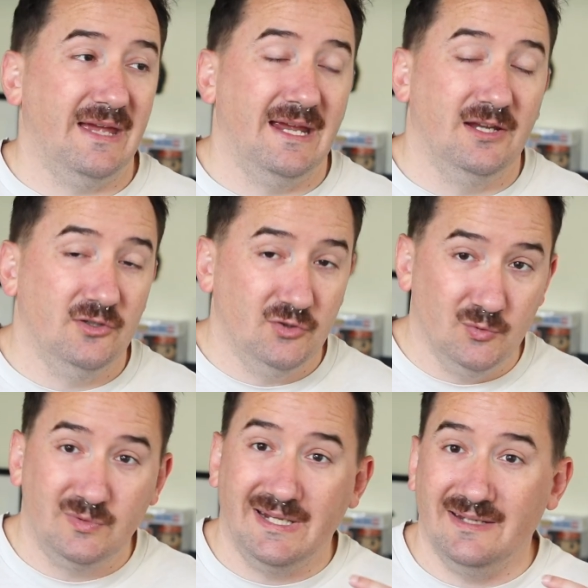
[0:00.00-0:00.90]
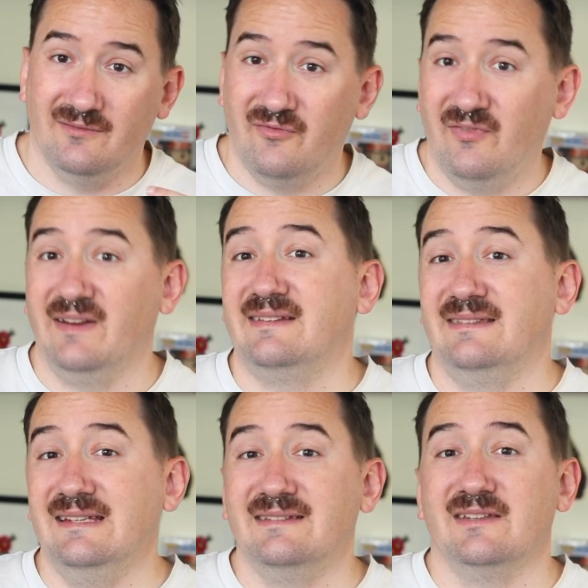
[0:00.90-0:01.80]
that you can fix
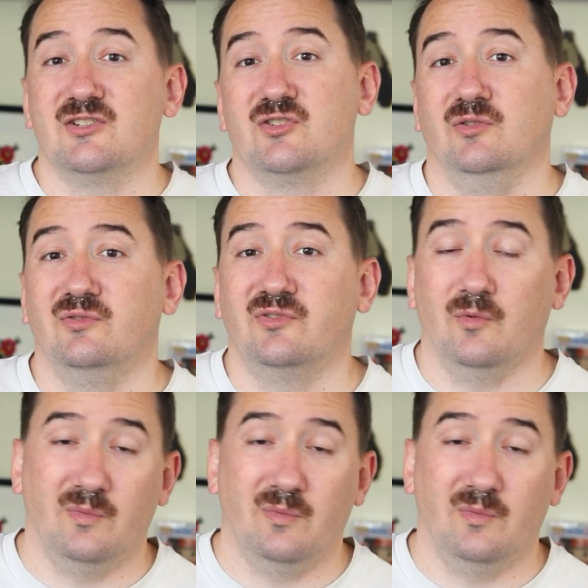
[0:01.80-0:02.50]
these issues